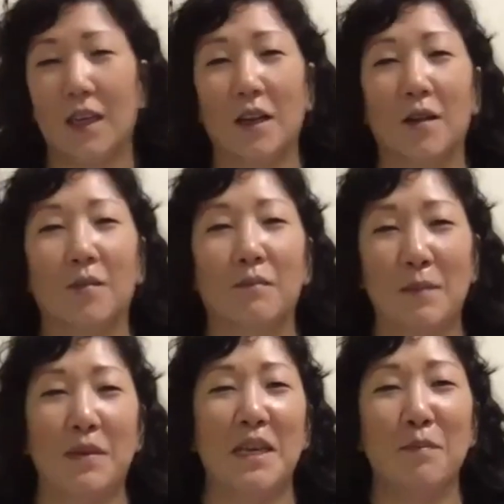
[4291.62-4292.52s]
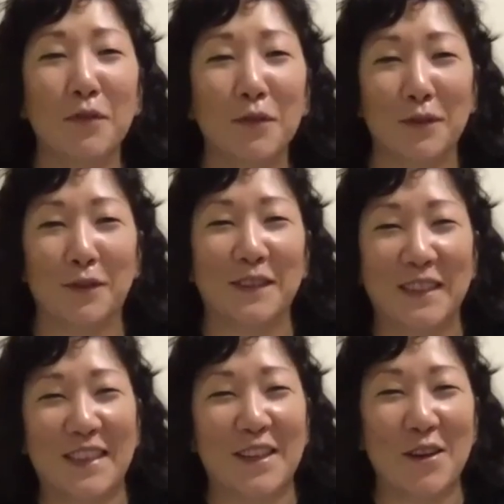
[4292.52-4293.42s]
my people,
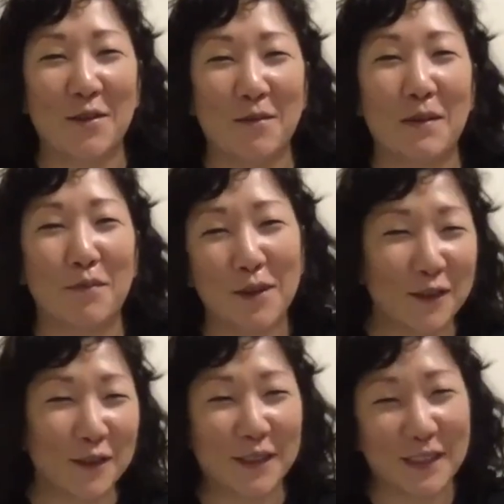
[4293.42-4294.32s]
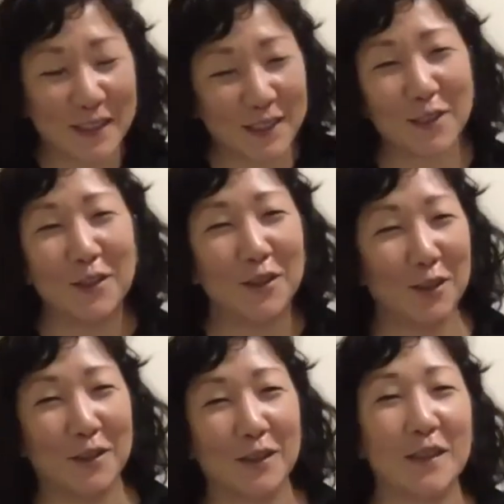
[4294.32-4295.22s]
my brothers and
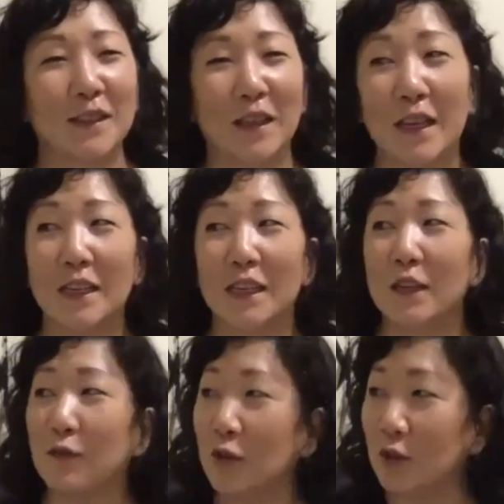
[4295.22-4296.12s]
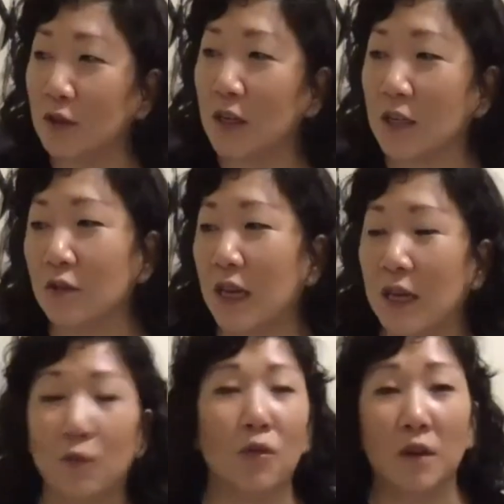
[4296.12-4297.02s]
sisters, and like, if you're not okay,
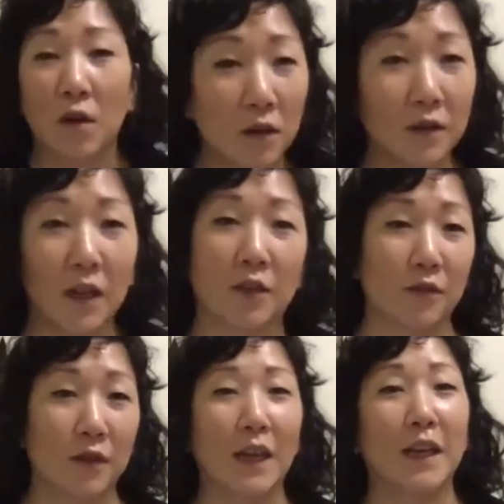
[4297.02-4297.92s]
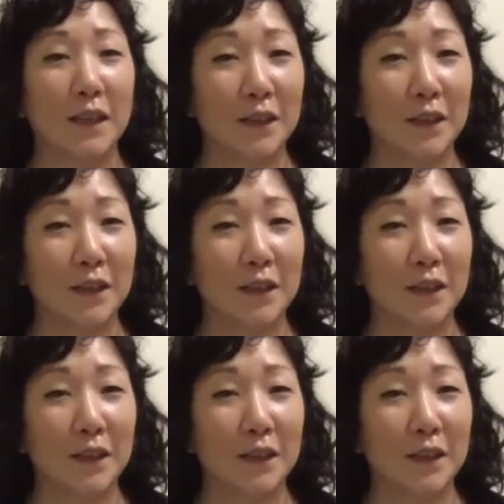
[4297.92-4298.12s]
we're all not okay,